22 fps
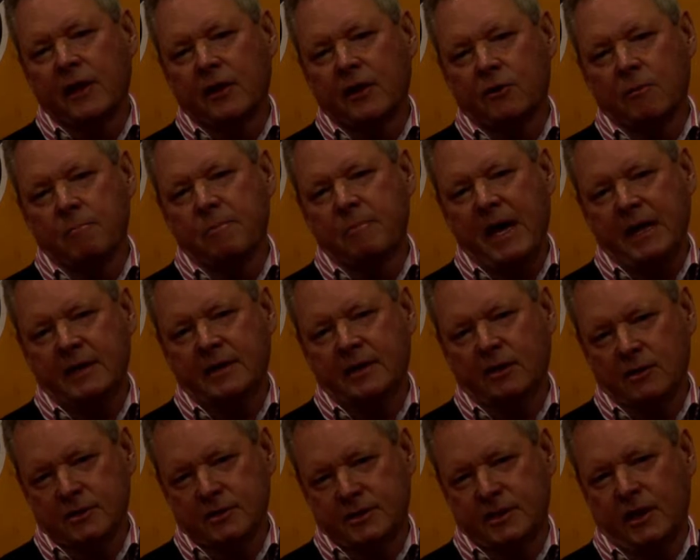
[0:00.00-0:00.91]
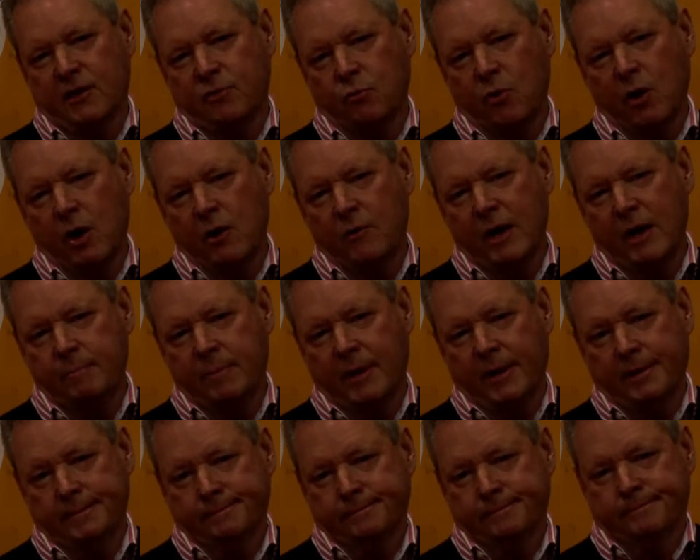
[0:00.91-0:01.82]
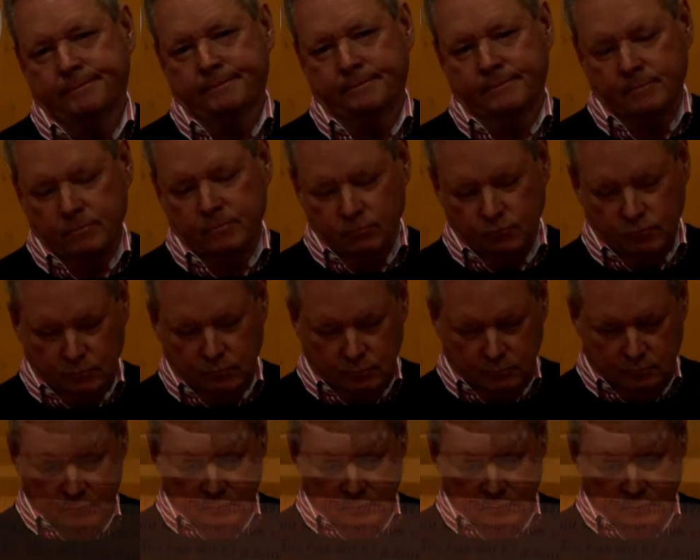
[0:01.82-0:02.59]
are impacting on South Wairarapa.